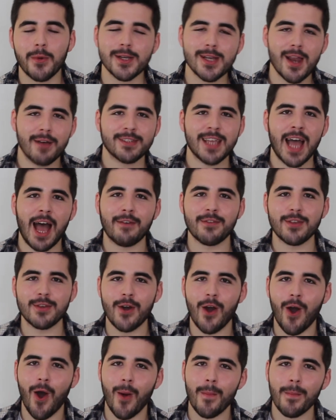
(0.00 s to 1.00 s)
We'd love to have
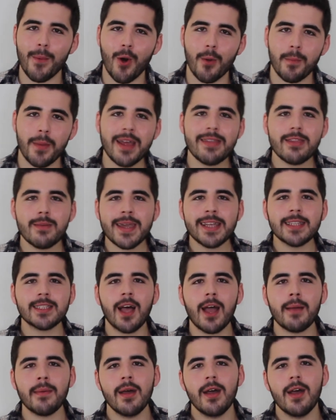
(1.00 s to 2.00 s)
you on board. But in the
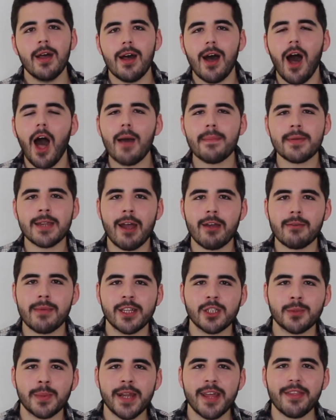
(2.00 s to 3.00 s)
meantime, I've been Harry
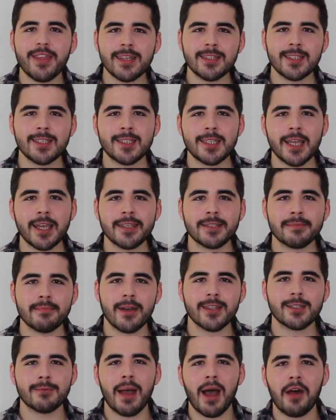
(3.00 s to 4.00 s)
Benjamin. This is
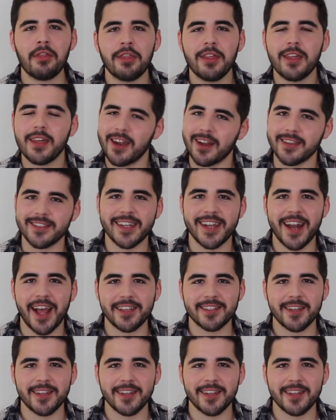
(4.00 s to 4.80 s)
MotorMouth, and I'll see you next